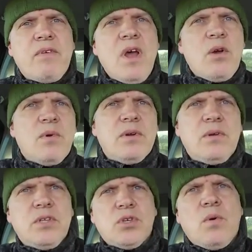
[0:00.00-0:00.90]
know, but
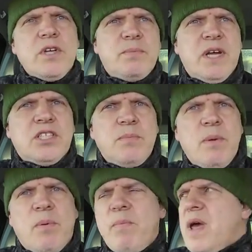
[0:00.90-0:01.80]
it's always best to be
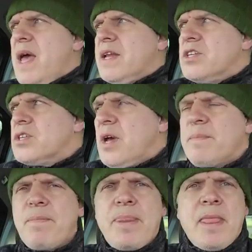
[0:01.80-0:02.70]
prepared.
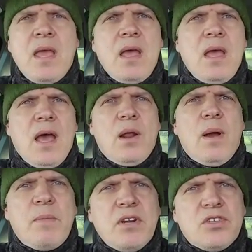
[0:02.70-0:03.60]
So anyway,
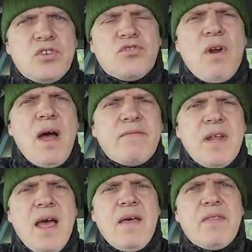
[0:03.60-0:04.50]
I'm going to drive
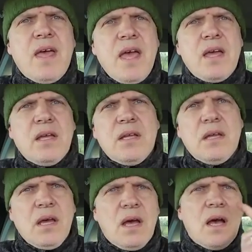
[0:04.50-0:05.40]
down there
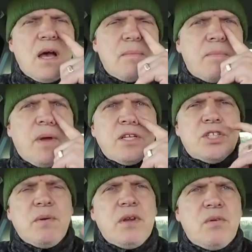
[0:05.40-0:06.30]
and
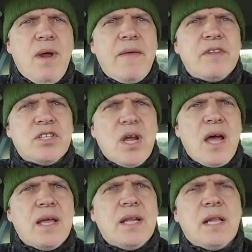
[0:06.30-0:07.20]
show you around the
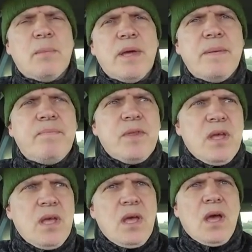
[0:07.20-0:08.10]
site a little bit,
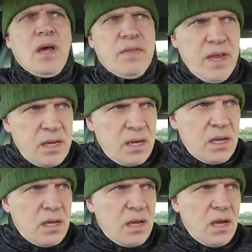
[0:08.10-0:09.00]
and then
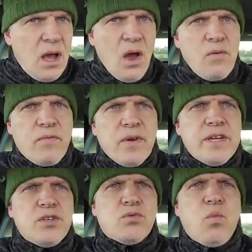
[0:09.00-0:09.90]

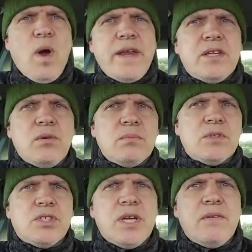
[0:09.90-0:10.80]
hopefully just wait up
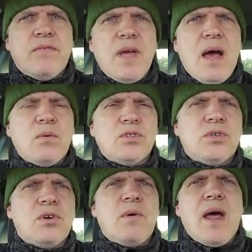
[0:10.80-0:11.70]
and see if the owls
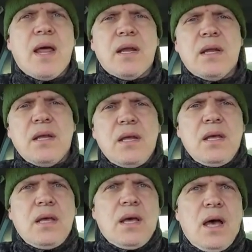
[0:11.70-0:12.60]
are around.
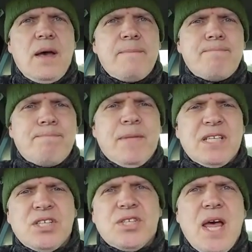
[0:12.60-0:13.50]

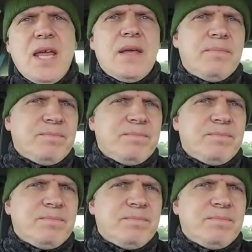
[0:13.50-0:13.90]
As I say,